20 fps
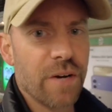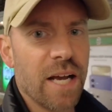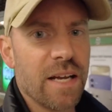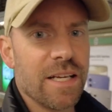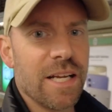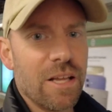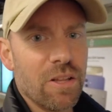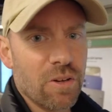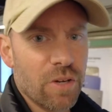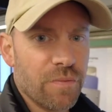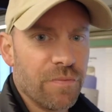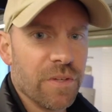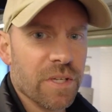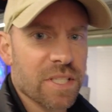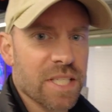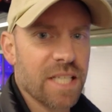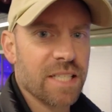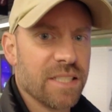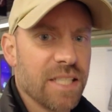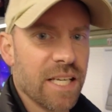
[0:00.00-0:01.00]
forgotten how long it
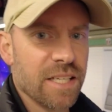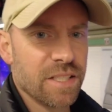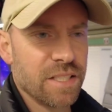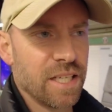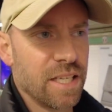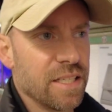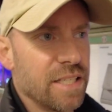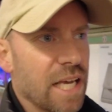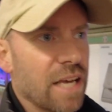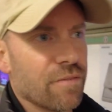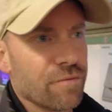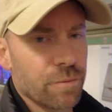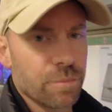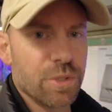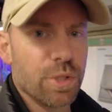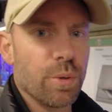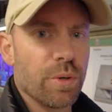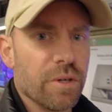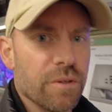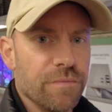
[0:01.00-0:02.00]
feels like it takes to get down
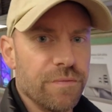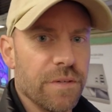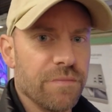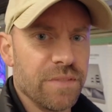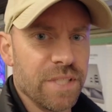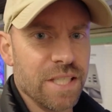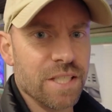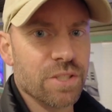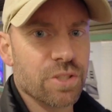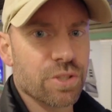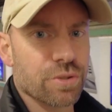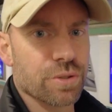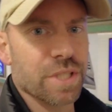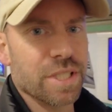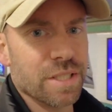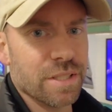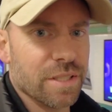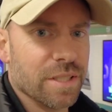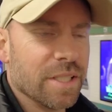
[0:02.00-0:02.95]
from 215th Street